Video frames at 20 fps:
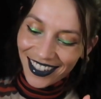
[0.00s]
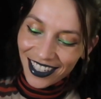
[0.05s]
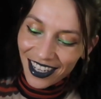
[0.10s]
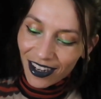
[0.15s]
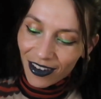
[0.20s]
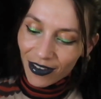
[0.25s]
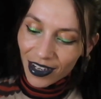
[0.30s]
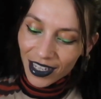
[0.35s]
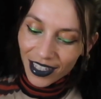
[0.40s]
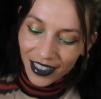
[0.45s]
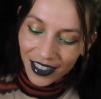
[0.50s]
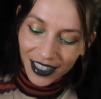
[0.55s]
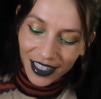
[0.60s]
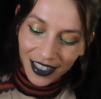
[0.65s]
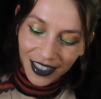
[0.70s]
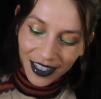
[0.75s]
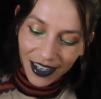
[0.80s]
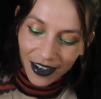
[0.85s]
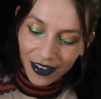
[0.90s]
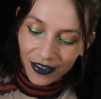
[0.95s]
So I wanted
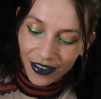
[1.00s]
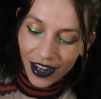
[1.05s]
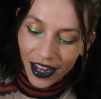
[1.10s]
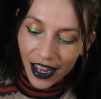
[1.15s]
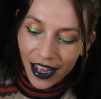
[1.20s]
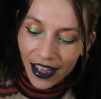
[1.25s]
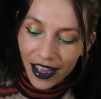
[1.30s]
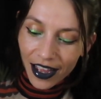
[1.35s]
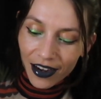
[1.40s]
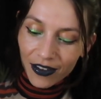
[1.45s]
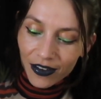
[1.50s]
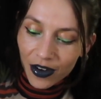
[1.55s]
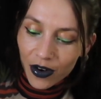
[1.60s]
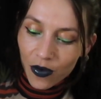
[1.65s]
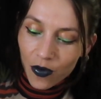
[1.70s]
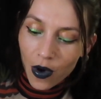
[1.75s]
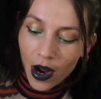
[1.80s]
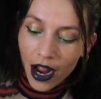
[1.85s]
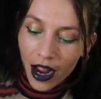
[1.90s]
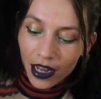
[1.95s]
to clarify. I don't
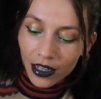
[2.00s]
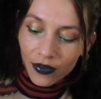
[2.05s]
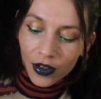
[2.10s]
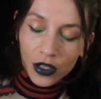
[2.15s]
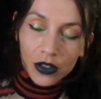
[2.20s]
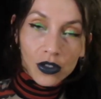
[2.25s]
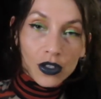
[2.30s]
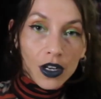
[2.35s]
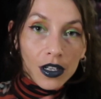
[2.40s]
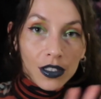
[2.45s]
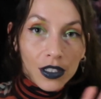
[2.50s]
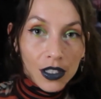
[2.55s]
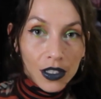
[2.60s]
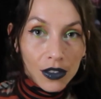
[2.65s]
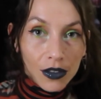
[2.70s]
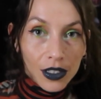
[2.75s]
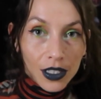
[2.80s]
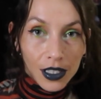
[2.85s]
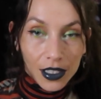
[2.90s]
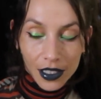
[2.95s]
know why I felt drawn
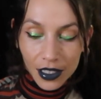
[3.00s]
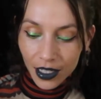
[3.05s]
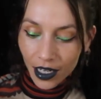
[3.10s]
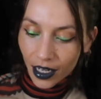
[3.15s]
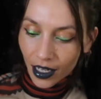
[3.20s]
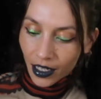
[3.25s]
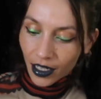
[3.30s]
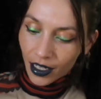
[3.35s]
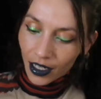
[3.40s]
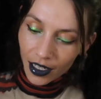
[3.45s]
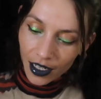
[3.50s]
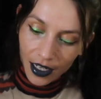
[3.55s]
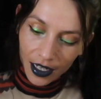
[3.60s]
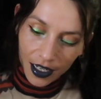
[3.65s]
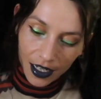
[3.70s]
to use this deck.